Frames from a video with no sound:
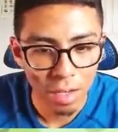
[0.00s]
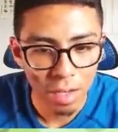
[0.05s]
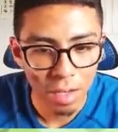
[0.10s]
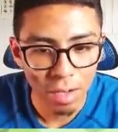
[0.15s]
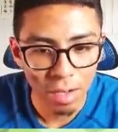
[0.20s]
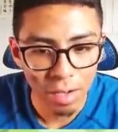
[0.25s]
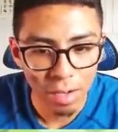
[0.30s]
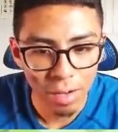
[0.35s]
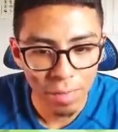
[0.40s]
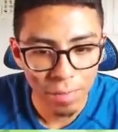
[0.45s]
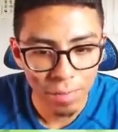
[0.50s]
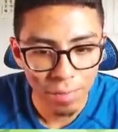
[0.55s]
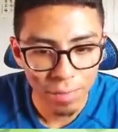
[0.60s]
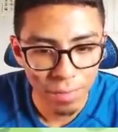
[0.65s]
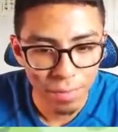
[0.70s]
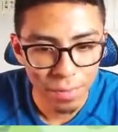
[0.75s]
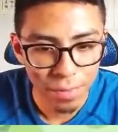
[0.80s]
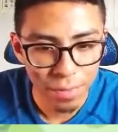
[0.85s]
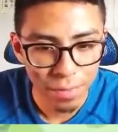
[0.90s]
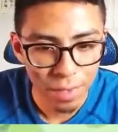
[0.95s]

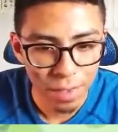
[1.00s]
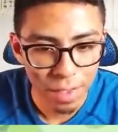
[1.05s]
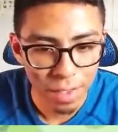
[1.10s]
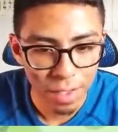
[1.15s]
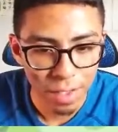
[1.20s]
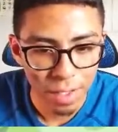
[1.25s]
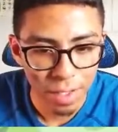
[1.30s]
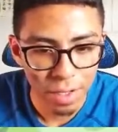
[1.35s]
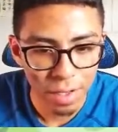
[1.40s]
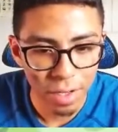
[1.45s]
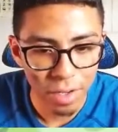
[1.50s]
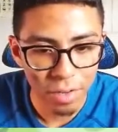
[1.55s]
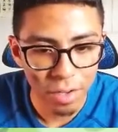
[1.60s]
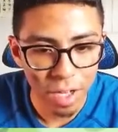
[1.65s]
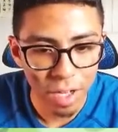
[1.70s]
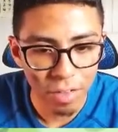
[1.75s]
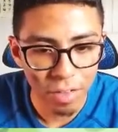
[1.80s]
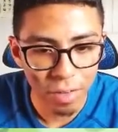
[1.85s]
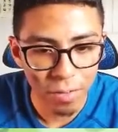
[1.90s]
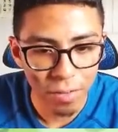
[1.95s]
Alright, you
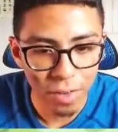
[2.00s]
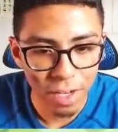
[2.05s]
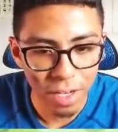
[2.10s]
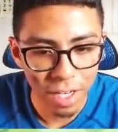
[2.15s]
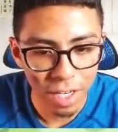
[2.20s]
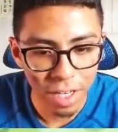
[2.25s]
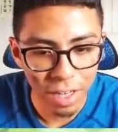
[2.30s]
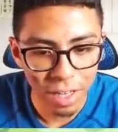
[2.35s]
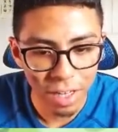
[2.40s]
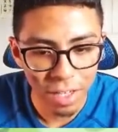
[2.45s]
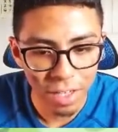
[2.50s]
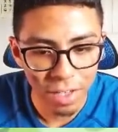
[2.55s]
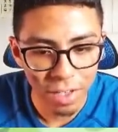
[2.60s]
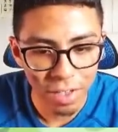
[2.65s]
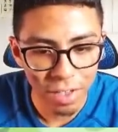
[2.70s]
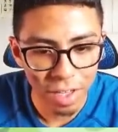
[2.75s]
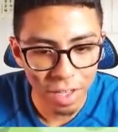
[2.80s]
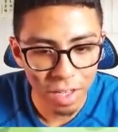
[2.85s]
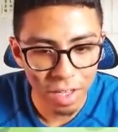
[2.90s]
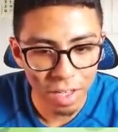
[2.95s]
guys aren't finding anything.
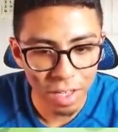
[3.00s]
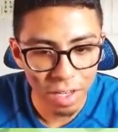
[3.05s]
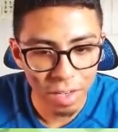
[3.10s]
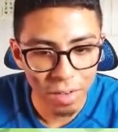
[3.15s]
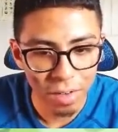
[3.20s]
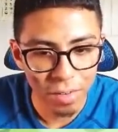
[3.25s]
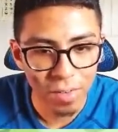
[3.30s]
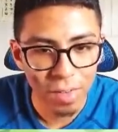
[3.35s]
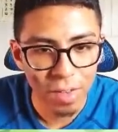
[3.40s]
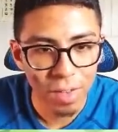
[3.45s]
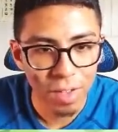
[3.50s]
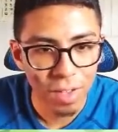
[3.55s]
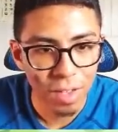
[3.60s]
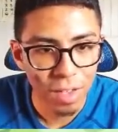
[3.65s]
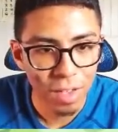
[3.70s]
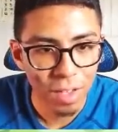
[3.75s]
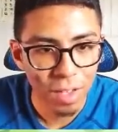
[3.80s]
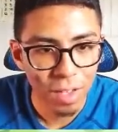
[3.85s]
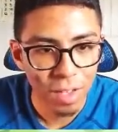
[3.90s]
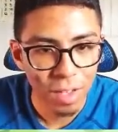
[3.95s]

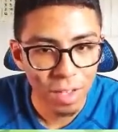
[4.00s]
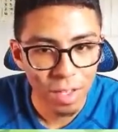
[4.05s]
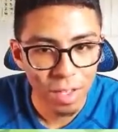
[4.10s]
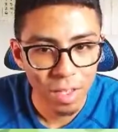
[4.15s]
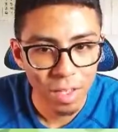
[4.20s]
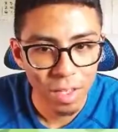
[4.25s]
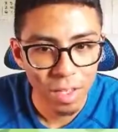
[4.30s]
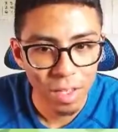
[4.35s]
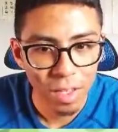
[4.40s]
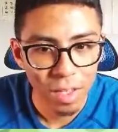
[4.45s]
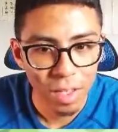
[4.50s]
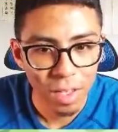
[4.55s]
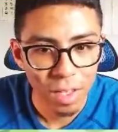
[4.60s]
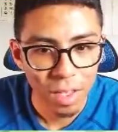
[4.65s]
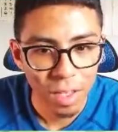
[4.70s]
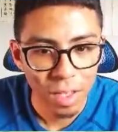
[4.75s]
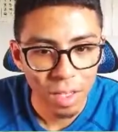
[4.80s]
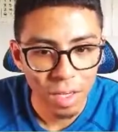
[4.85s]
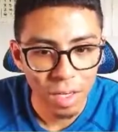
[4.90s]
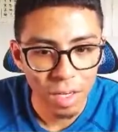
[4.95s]
Enough.
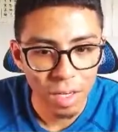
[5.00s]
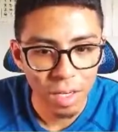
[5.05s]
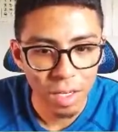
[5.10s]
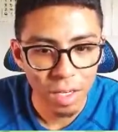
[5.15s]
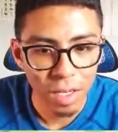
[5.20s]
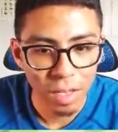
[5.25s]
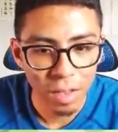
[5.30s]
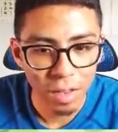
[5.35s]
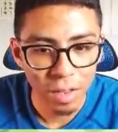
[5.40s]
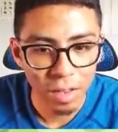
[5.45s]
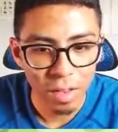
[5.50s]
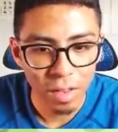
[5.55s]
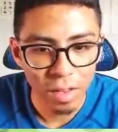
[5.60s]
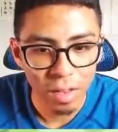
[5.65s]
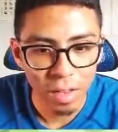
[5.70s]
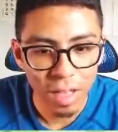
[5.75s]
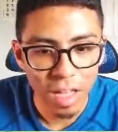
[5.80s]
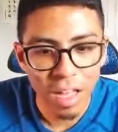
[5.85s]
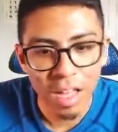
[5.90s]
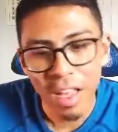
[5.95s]
Alright,
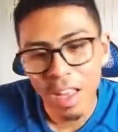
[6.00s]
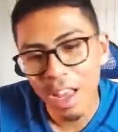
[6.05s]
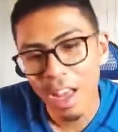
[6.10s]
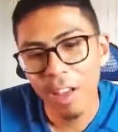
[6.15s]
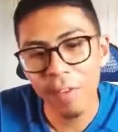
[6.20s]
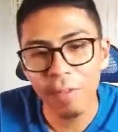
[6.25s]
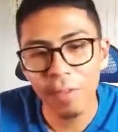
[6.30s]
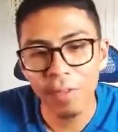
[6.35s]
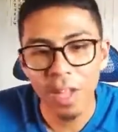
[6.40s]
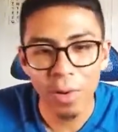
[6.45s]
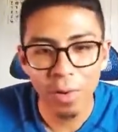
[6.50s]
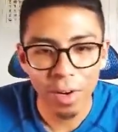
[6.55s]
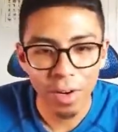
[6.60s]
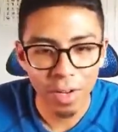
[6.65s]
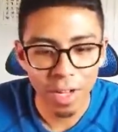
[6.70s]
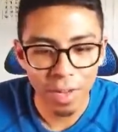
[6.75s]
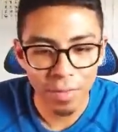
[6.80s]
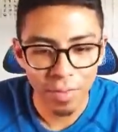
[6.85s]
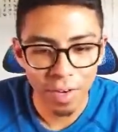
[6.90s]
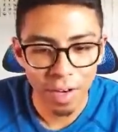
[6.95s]
half flower,
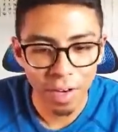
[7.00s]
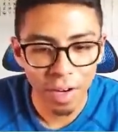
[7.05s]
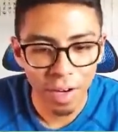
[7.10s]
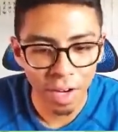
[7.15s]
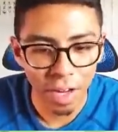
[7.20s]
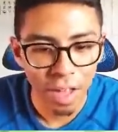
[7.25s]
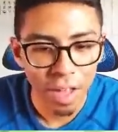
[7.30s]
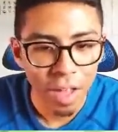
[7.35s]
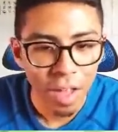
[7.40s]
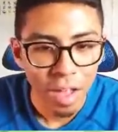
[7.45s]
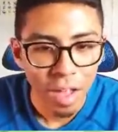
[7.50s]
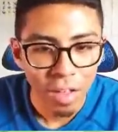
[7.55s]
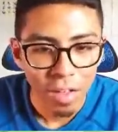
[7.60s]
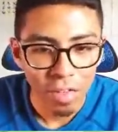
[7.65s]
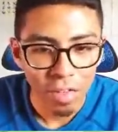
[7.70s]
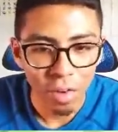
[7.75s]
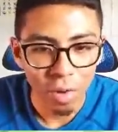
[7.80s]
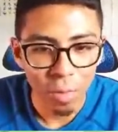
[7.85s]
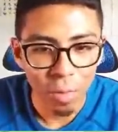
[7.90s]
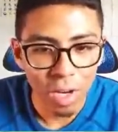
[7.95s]
half not. Okay,
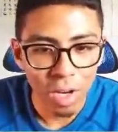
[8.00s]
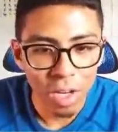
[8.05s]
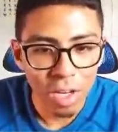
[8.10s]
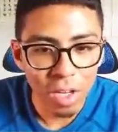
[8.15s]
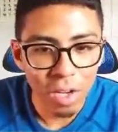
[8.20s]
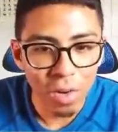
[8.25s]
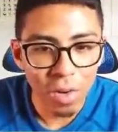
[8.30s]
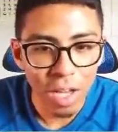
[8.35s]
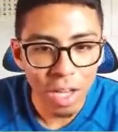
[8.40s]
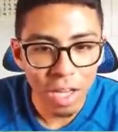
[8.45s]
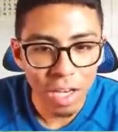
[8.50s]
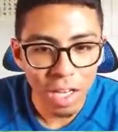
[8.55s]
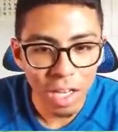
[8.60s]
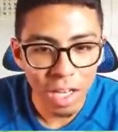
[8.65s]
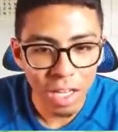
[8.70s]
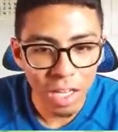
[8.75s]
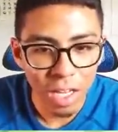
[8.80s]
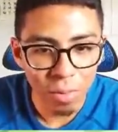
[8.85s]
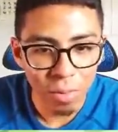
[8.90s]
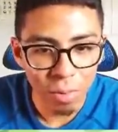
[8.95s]
so we're gonna go ahead
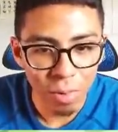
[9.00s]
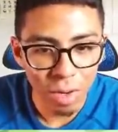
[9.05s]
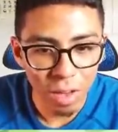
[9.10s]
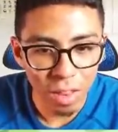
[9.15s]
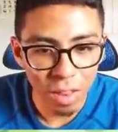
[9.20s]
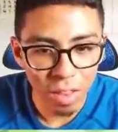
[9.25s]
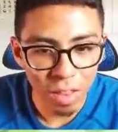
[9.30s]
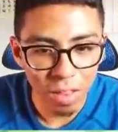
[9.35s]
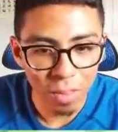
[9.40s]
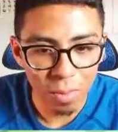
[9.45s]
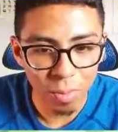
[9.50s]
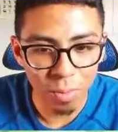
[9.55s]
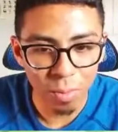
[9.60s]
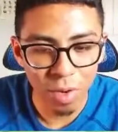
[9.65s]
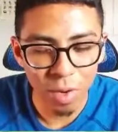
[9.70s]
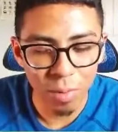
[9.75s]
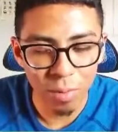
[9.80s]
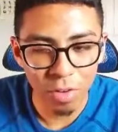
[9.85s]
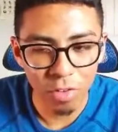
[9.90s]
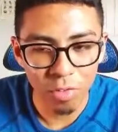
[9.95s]
and get rid of this
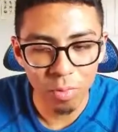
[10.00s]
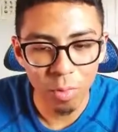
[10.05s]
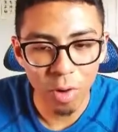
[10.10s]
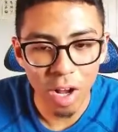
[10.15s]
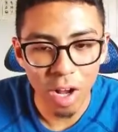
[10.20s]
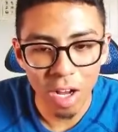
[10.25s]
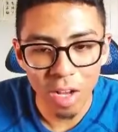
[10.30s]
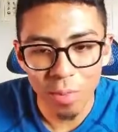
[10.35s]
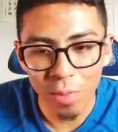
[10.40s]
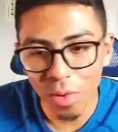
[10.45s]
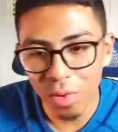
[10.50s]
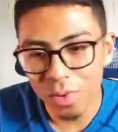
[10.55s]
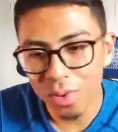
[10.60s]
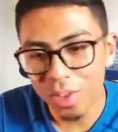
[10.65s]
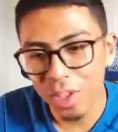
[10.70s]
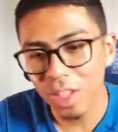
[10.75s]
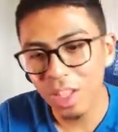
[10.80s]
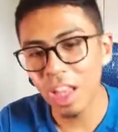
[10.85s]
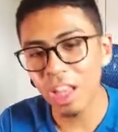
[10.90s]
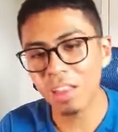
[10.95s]
pretty much rock
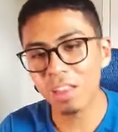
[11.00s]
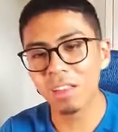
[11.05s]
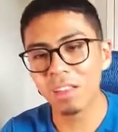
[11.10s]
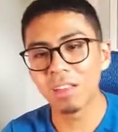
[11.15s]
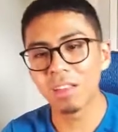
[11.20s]
mold. That's